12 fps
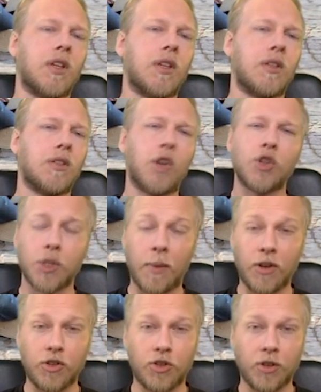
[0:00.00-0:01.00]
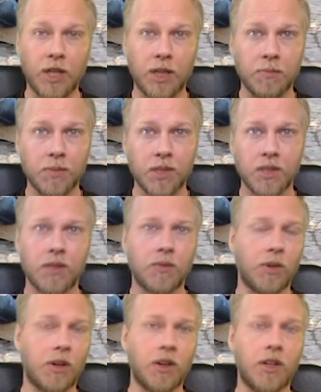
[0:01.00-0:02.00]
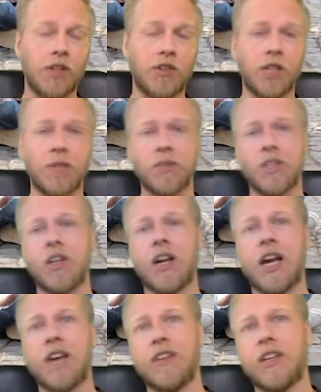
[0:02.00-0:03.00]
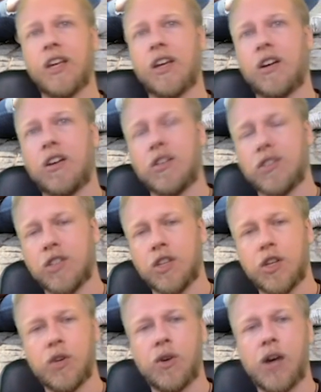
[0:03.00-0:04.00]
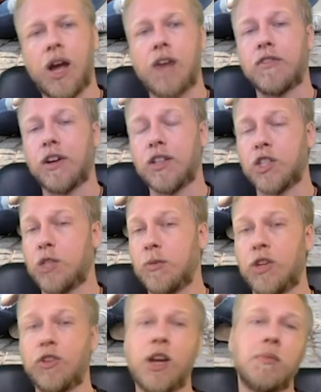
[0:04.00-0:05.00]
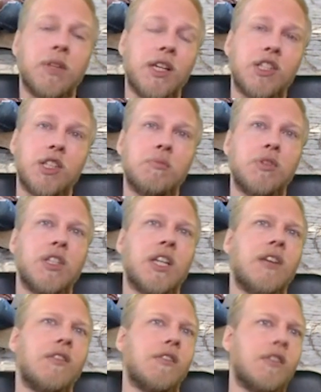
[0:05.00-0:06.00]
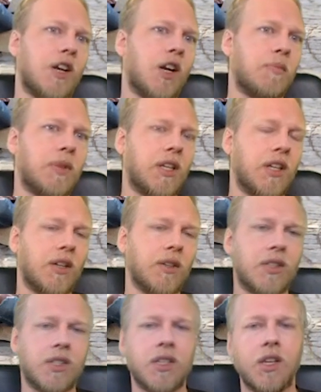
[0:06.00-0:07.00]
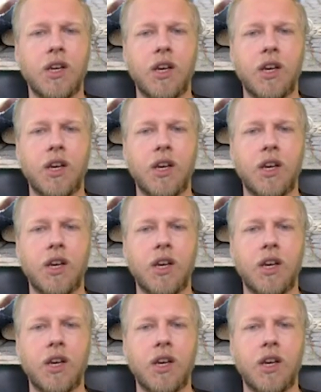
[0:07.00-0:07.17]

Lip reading: notes about dreams, recurring dreams that you're having, and also I find this to be a great place to put down therapy notes